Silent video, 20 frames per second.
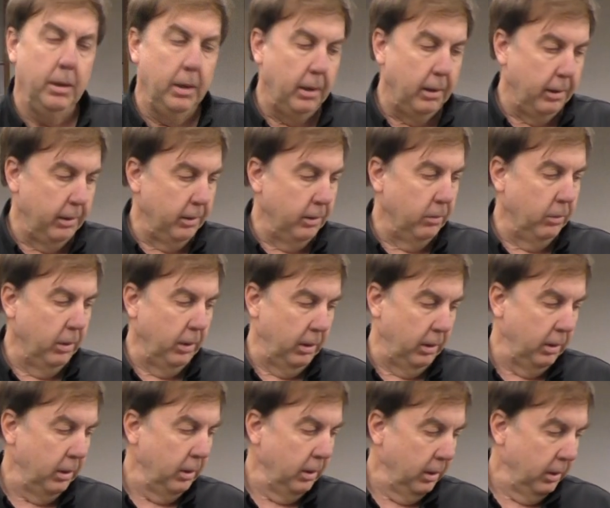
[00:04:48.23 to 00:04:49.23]
area
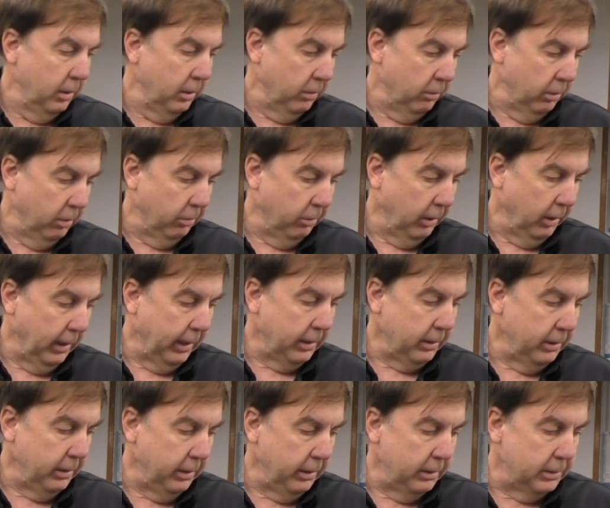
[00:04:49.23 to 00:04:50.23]
where we're
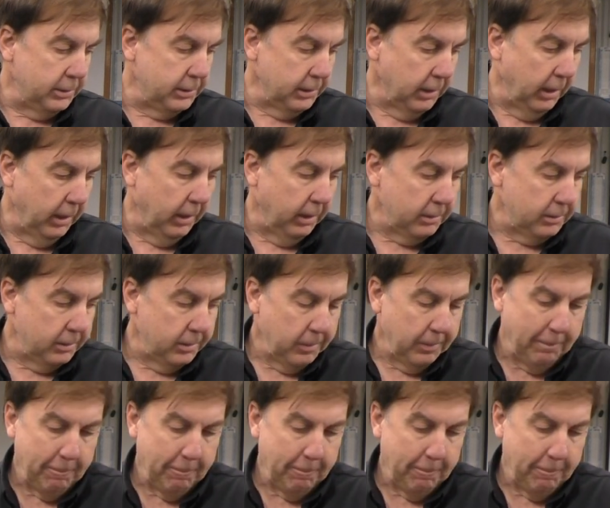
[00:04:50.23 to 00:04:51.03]
likely to get shocked.